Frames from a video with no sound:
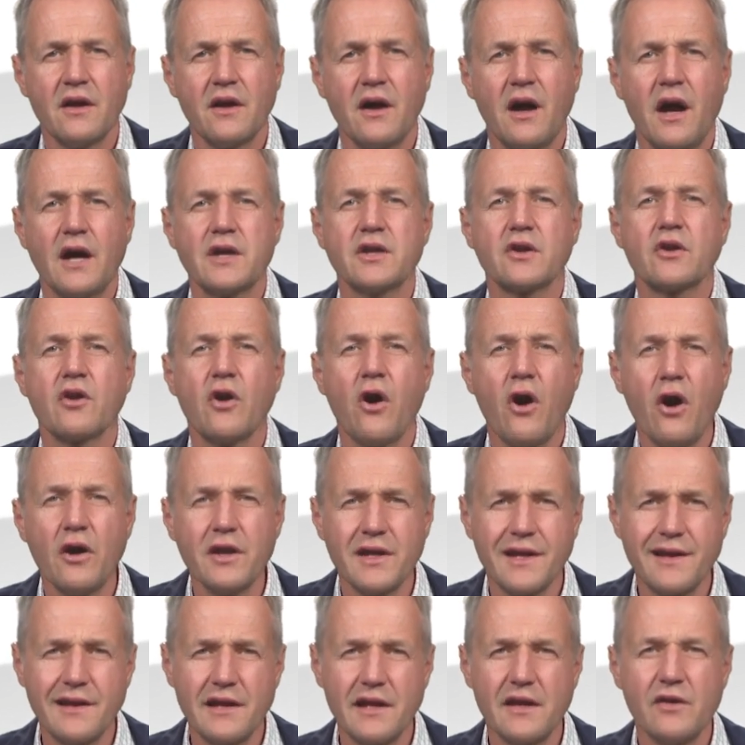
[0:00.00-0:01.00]
And
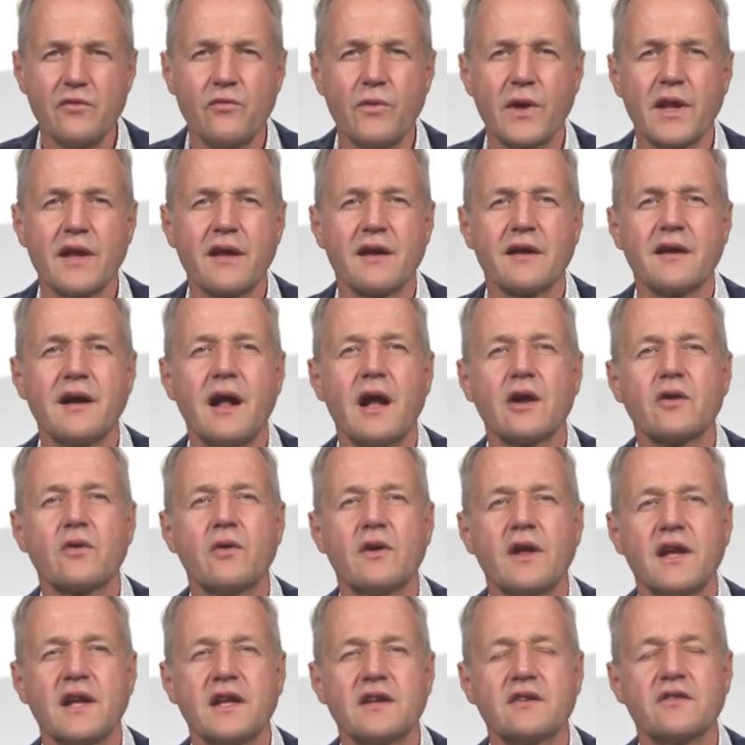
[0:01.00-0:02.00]
accordingly, we can
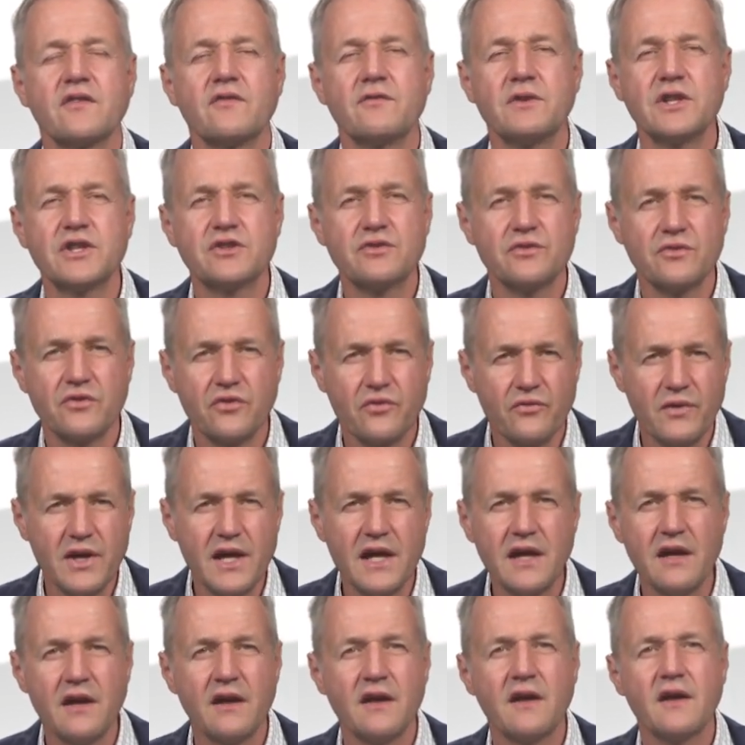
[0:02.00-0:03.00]
calculate
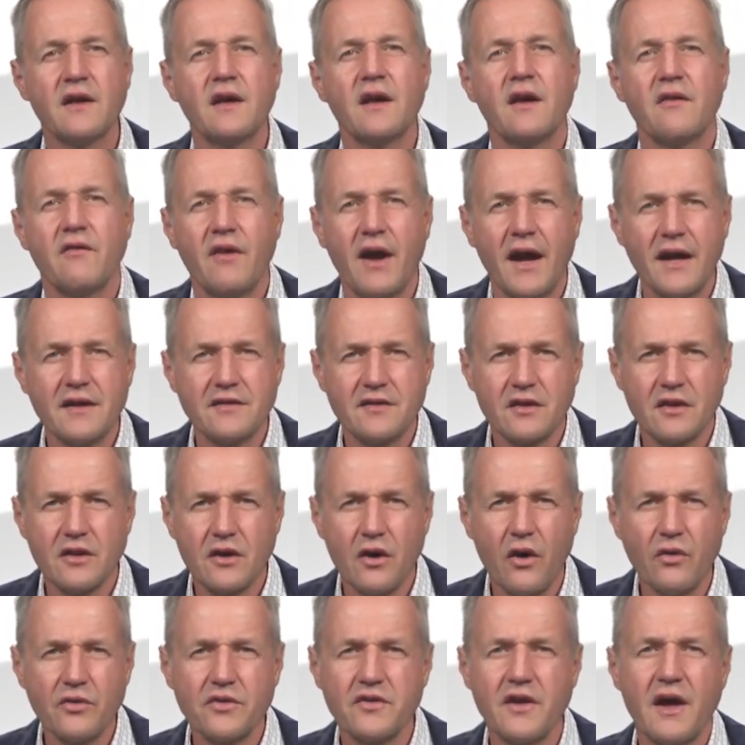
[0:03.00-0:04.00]
V23 via the
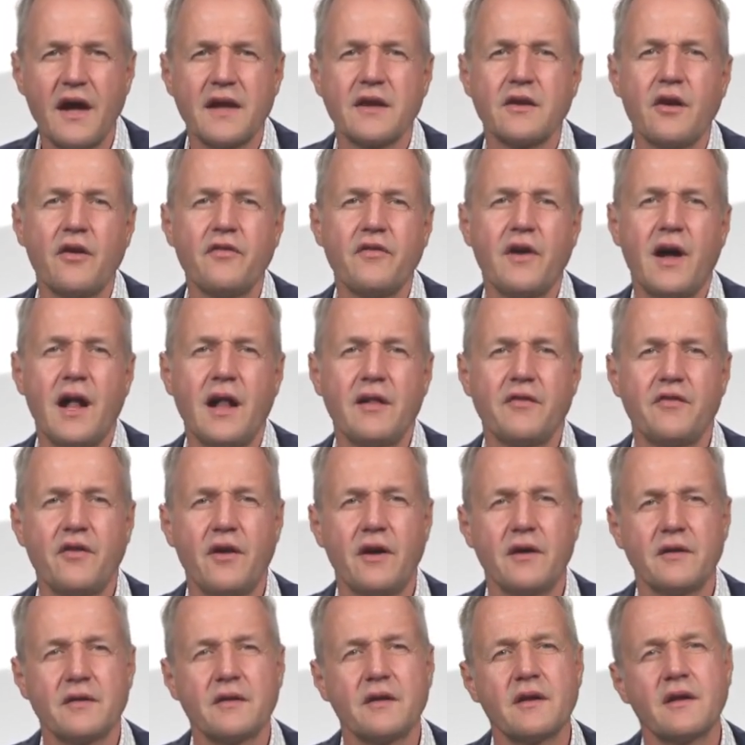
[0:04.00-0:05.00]
cosine of
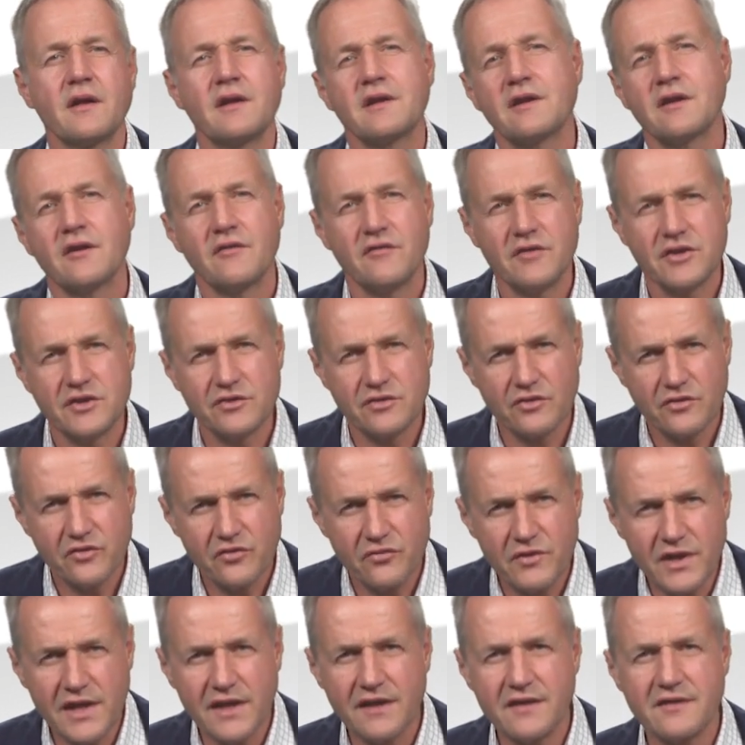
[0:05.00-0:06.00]
alpha.
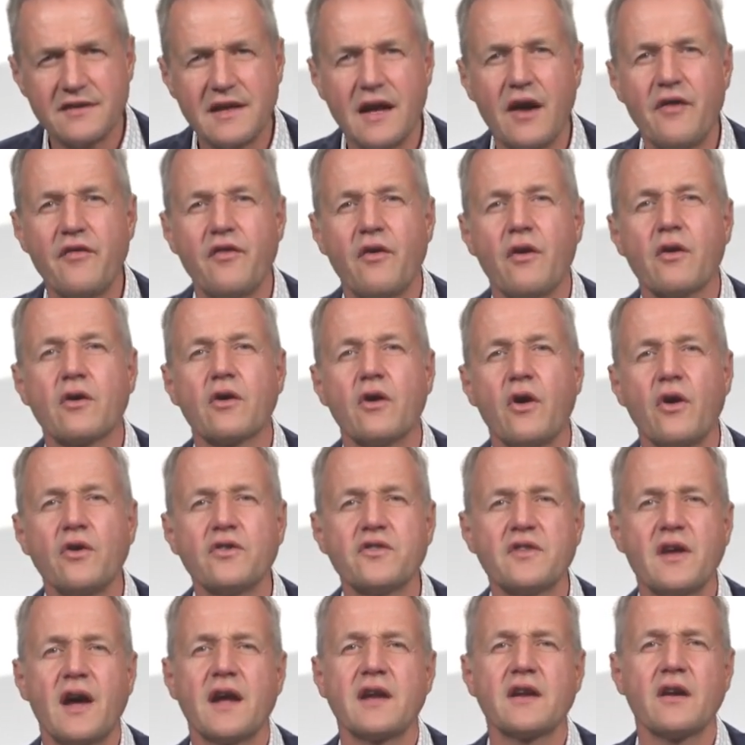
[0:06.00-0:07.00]
V23 is therefore
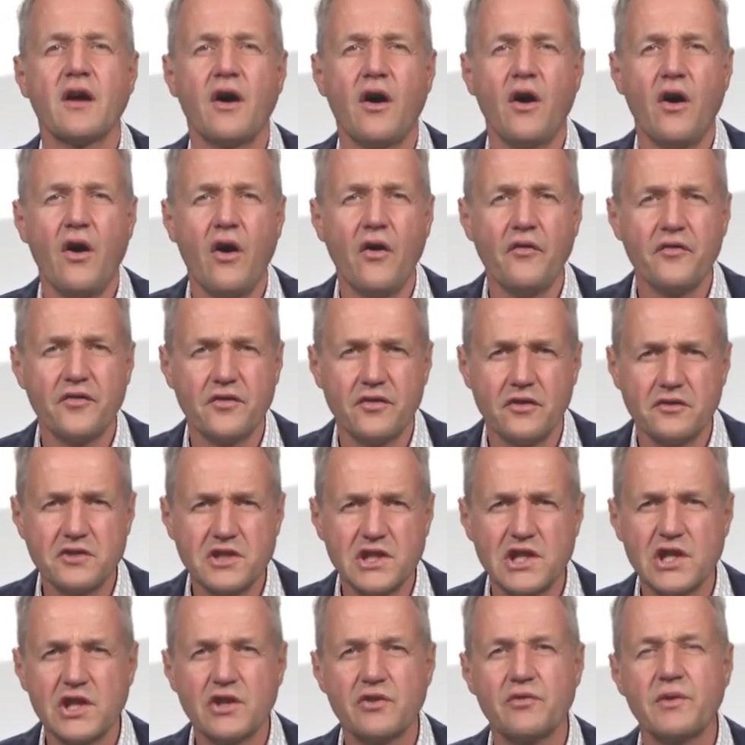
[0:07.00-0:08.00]
cosine of
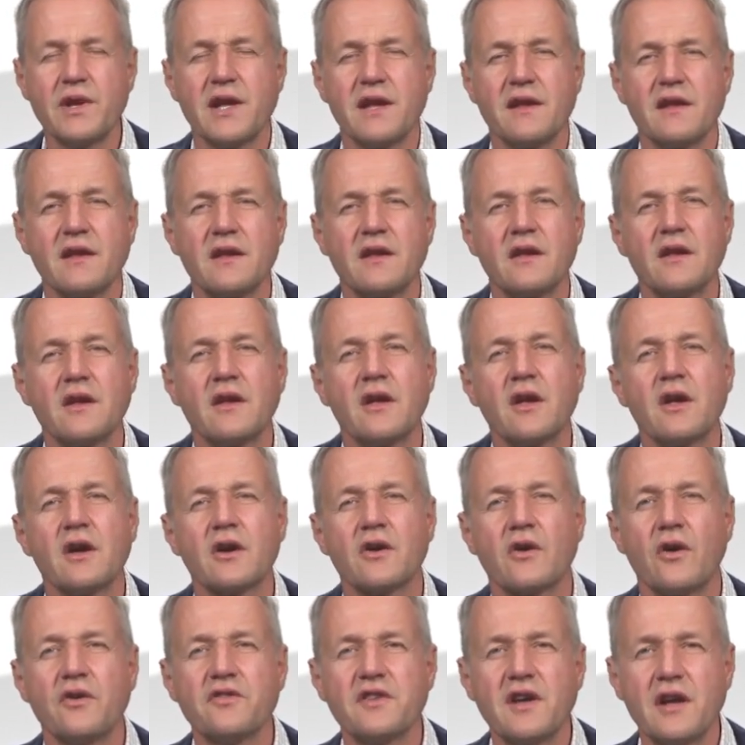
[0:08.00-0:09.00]
30 degrees.
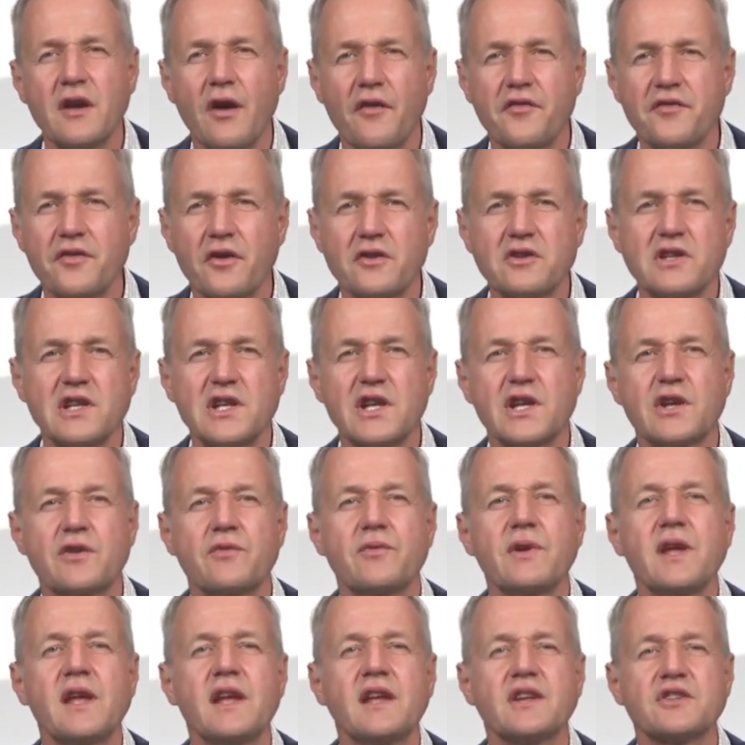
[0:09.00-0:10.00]
Cosine of 30
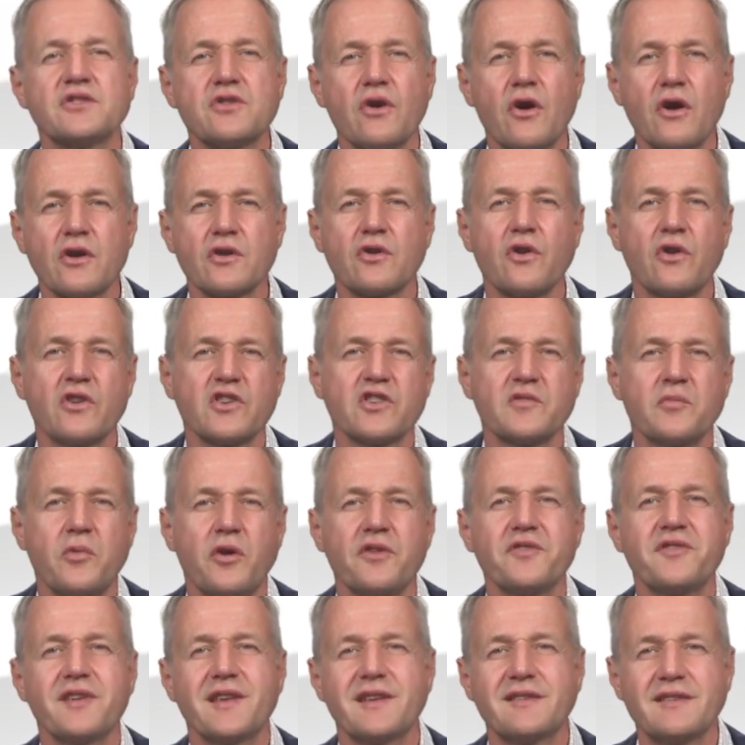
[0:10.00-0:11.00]
degrees in turn
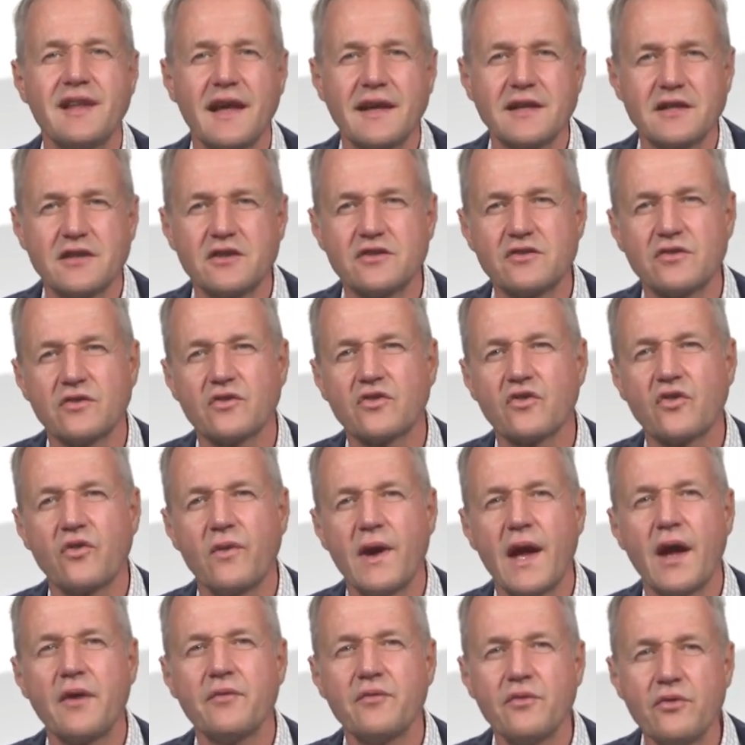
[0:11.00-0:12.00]
corresponds exactly to
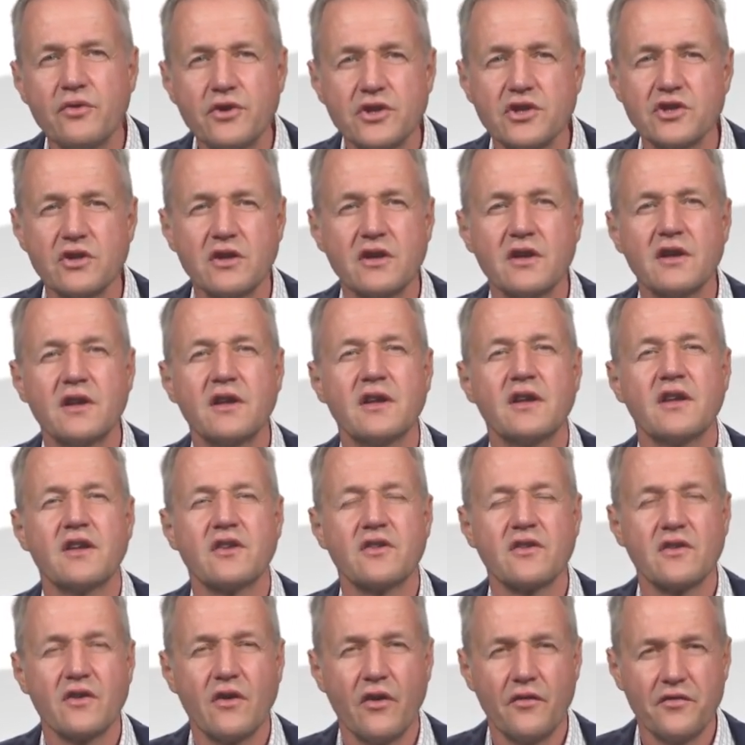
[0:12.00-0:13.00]
square root
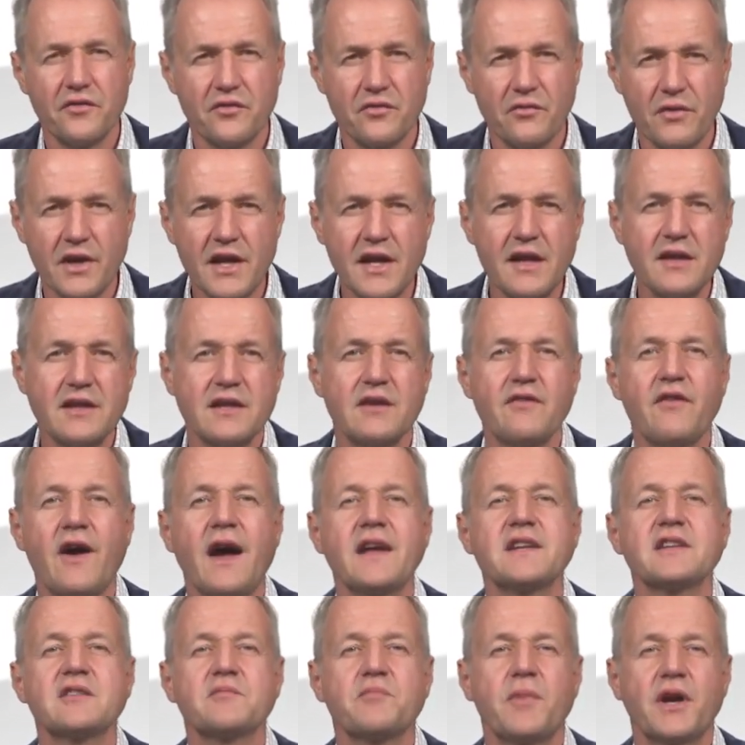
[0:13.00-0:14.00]
of 3
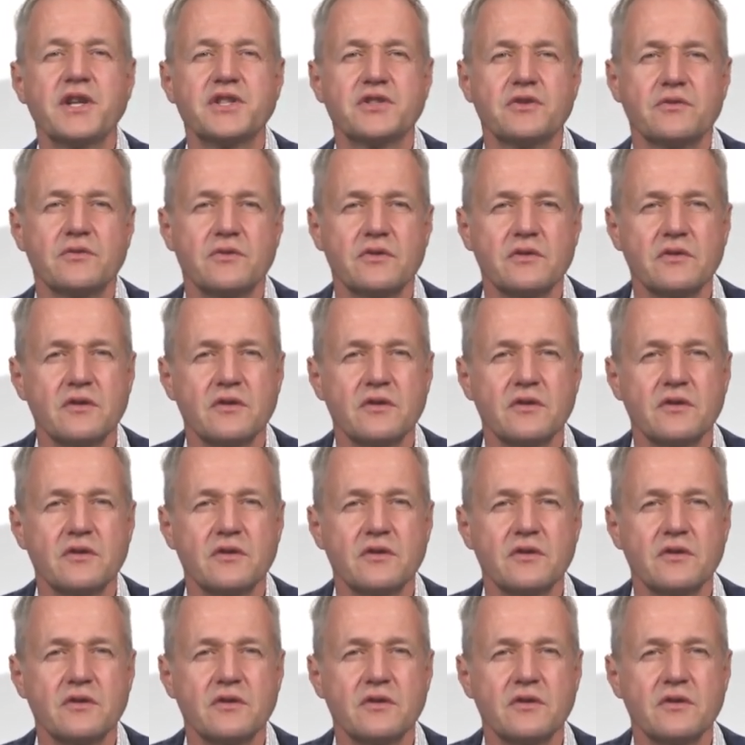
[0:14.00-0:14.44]
divided by 2.